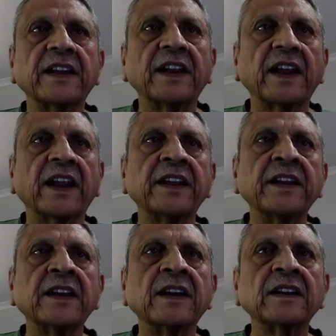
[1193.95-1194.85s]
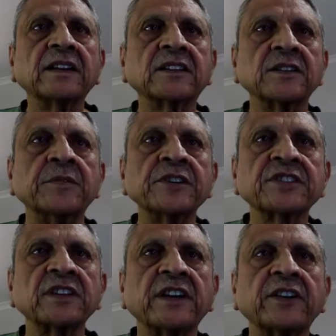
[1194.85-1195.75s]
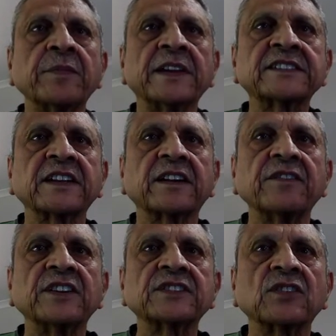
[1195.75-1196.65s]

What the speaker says: in commercial and domestic reverse